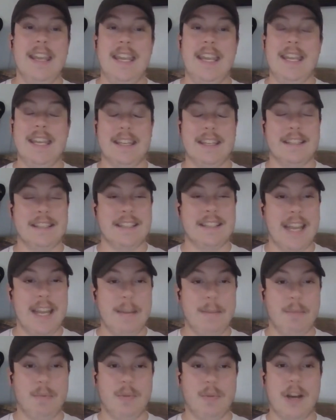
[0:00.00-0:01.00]
He can
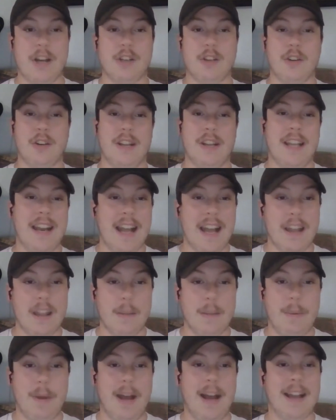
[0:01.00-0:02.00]
escape pressure, get out of
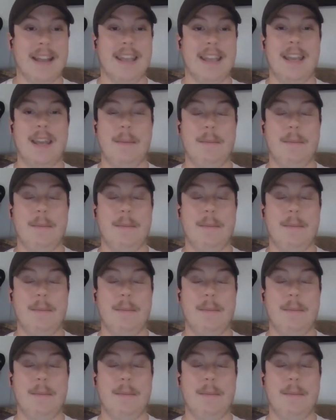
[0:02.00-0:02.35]
the pocket,